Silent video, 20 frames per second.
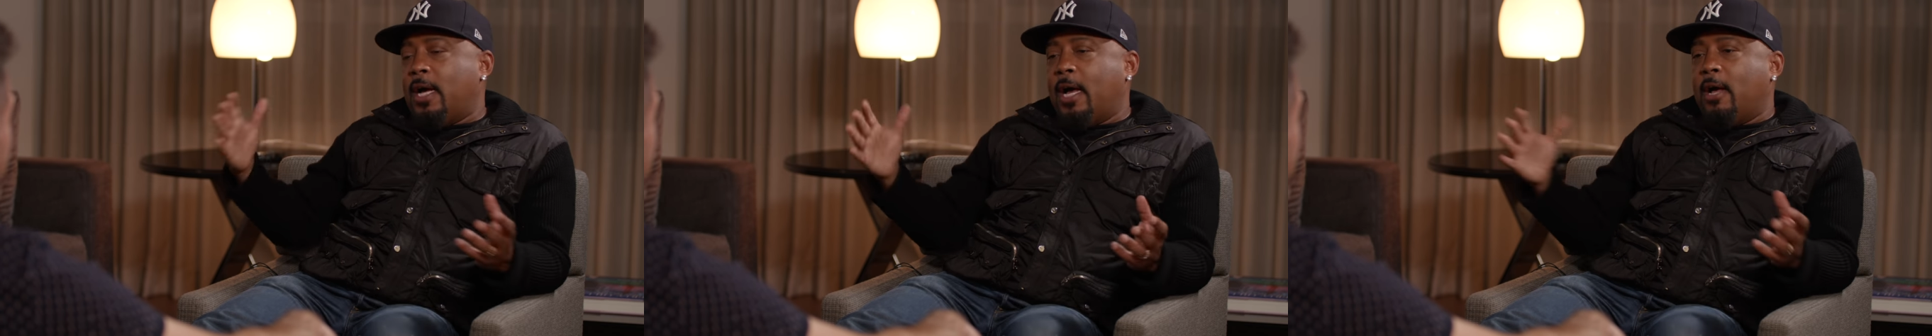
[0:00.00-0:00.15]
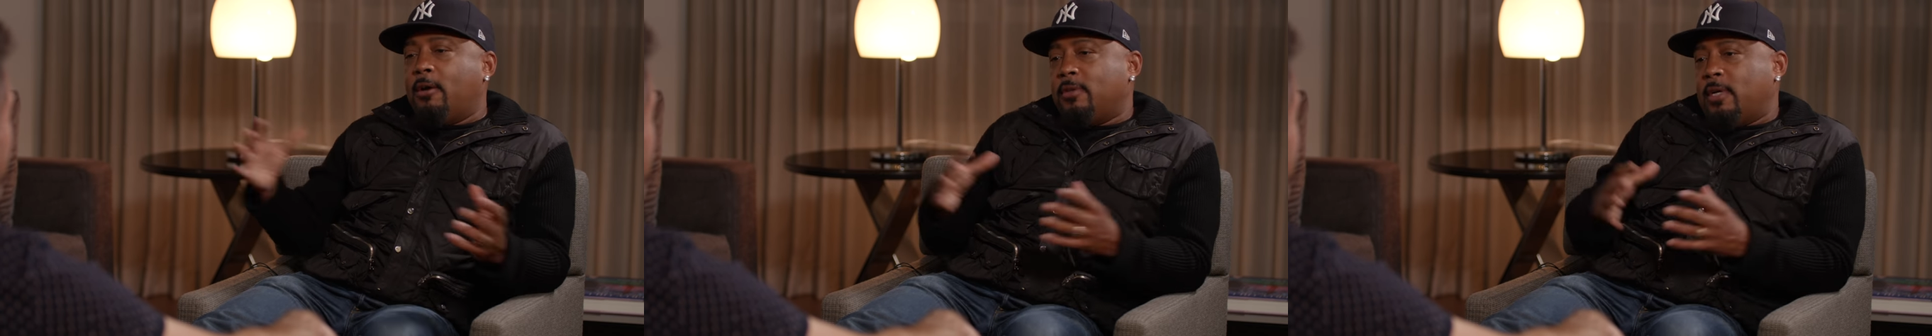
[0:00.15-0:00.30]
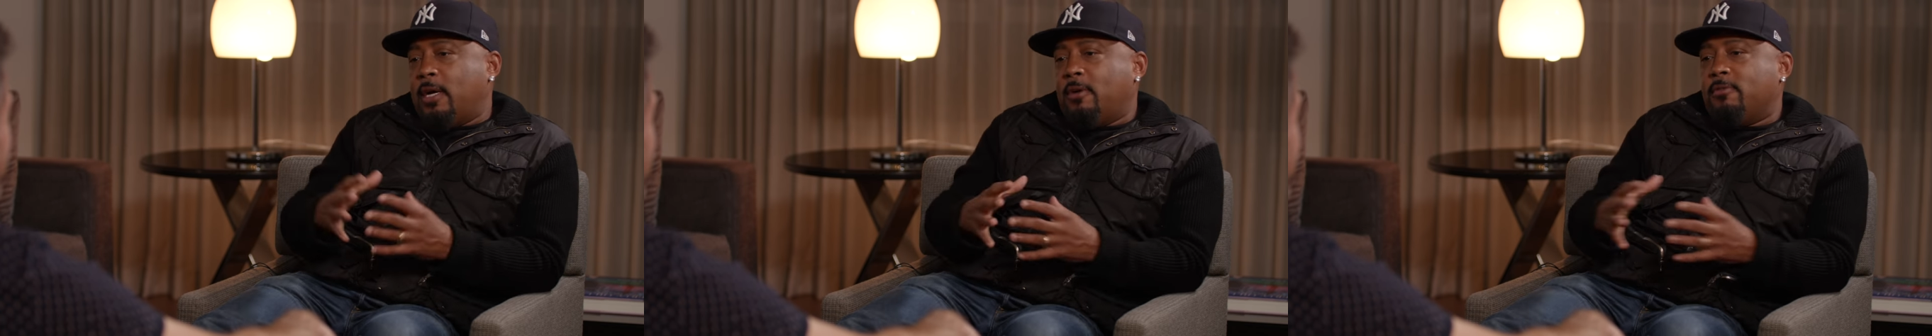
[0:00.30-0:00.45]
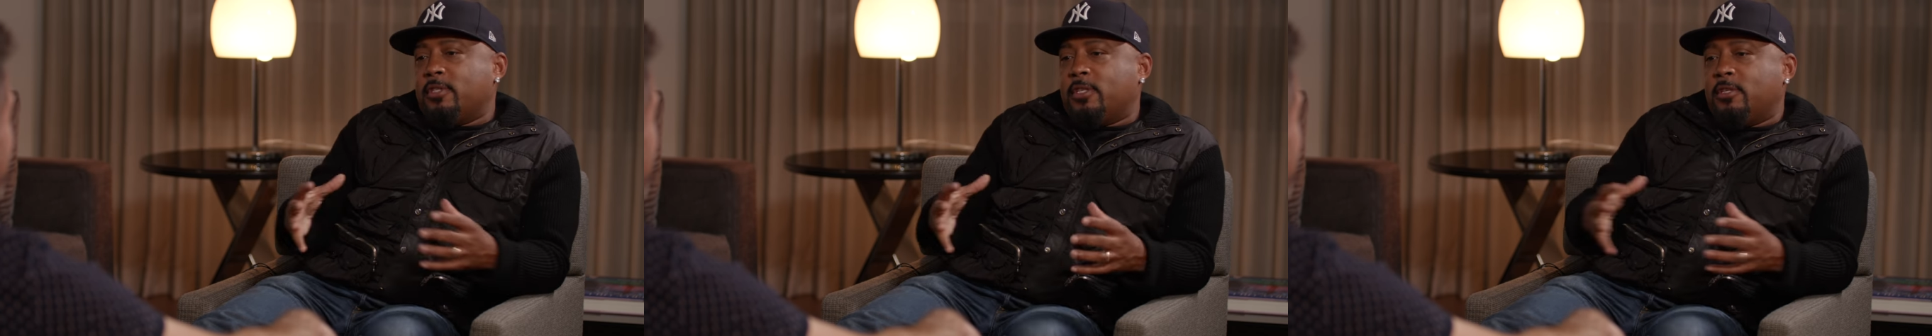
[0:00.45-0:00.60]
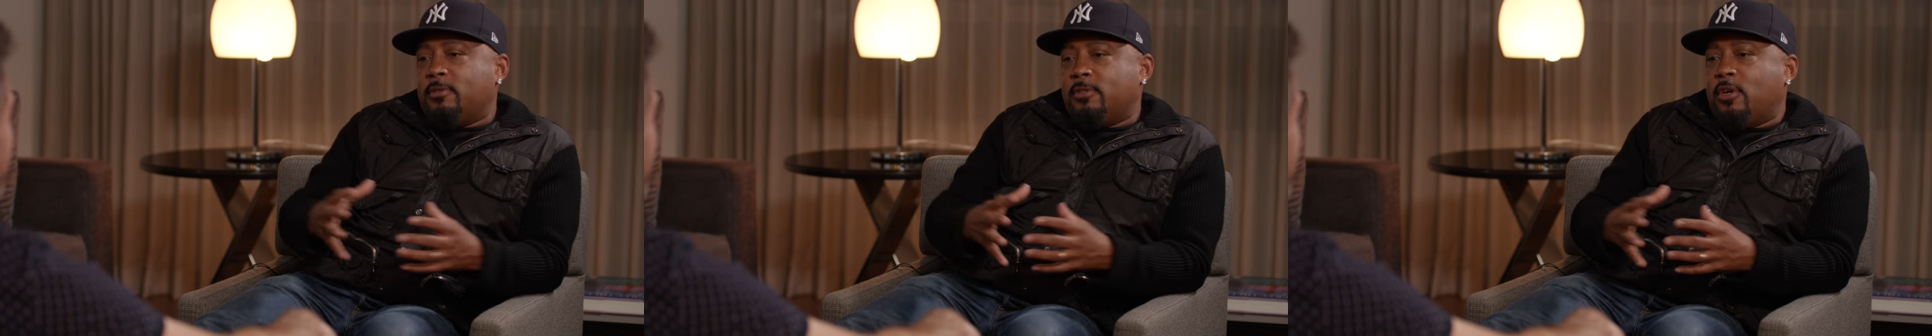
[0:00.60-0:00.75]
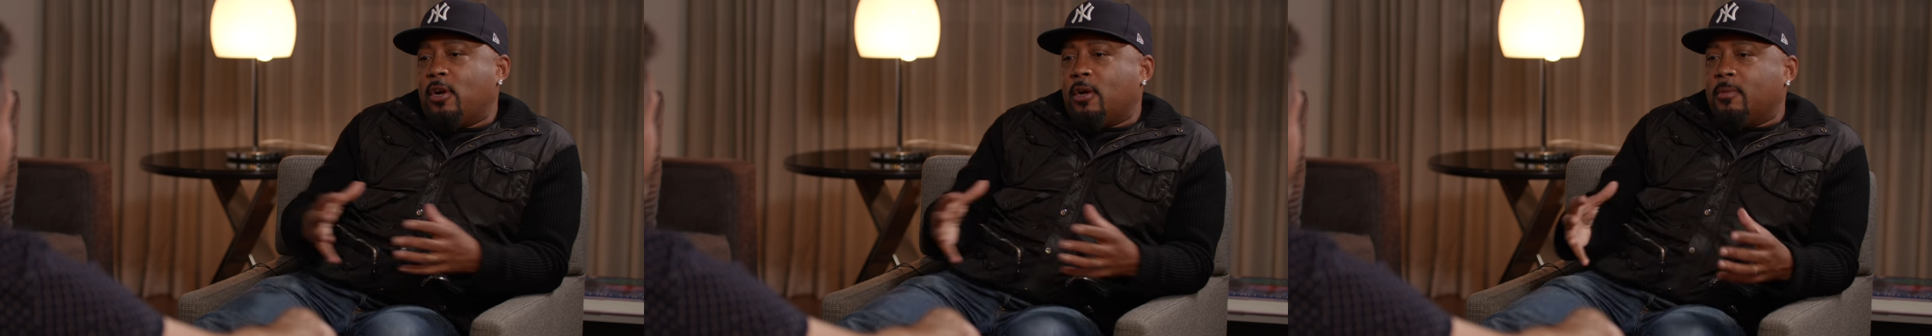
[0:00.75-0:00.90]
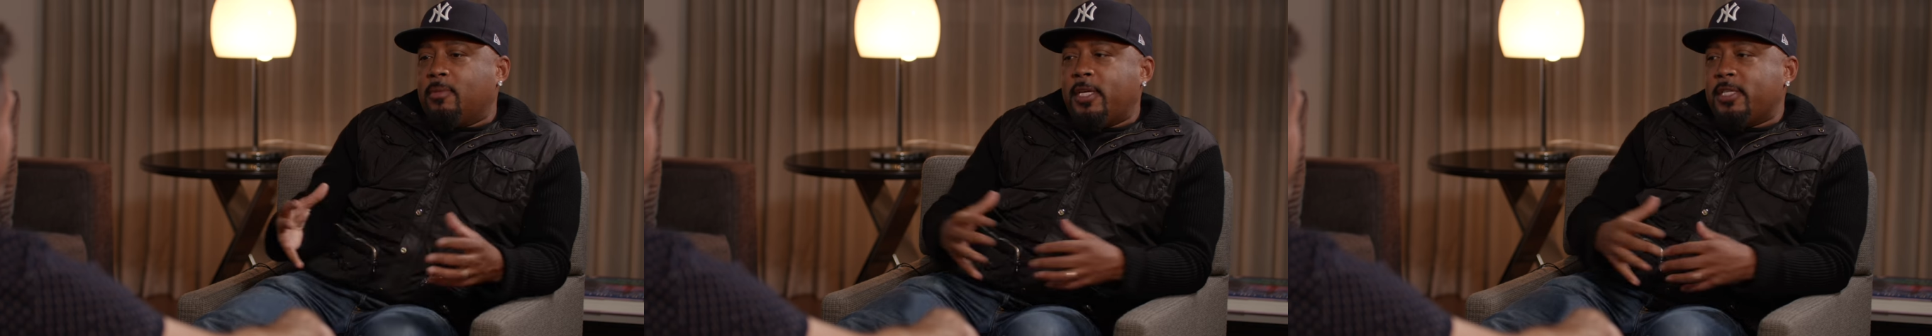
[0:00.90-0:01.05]
I, I was in a
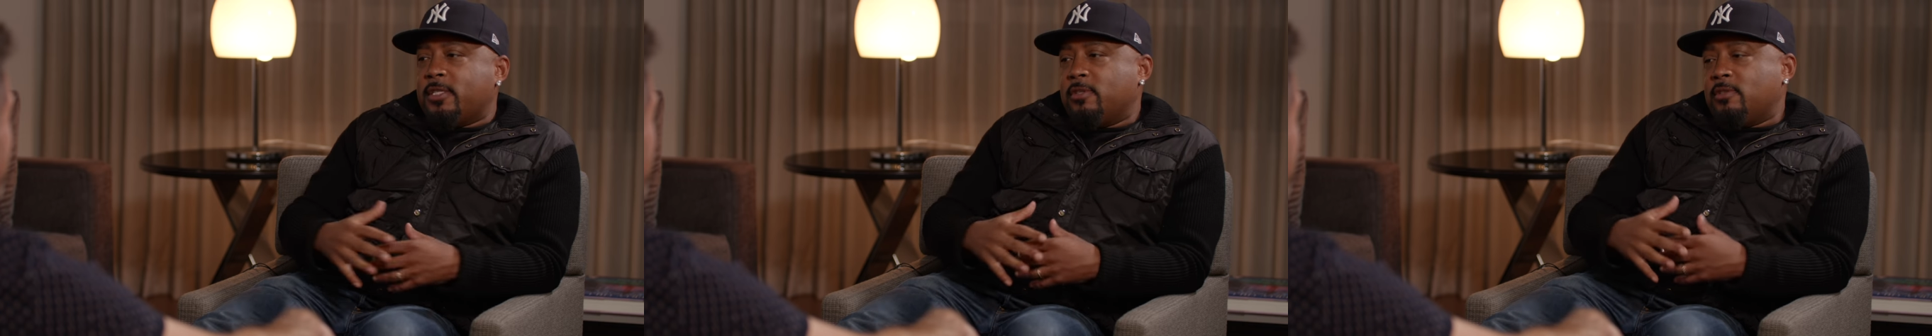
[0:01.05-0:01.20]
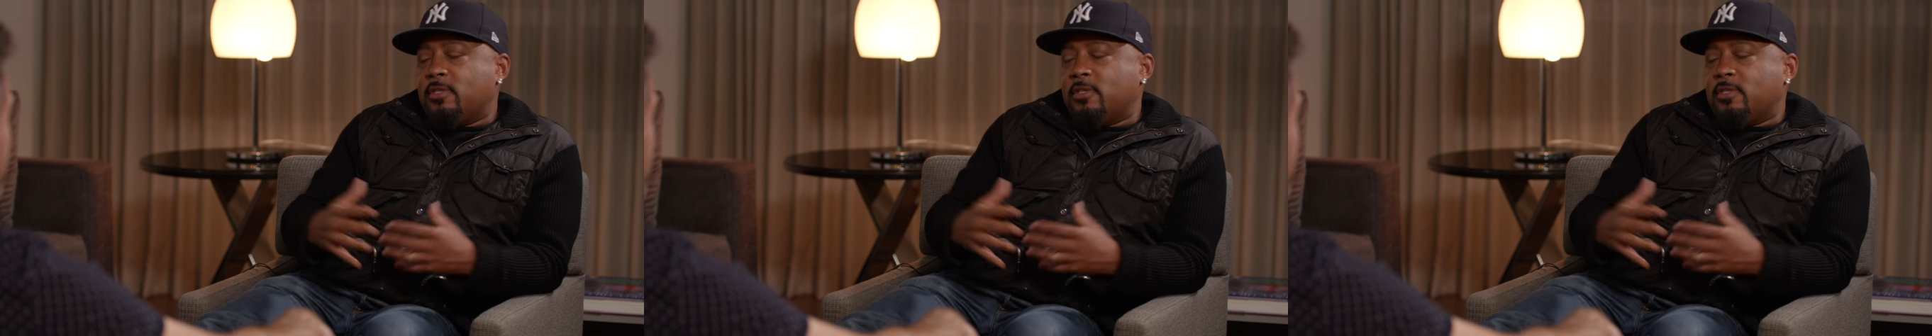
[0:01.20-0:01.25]
dark place,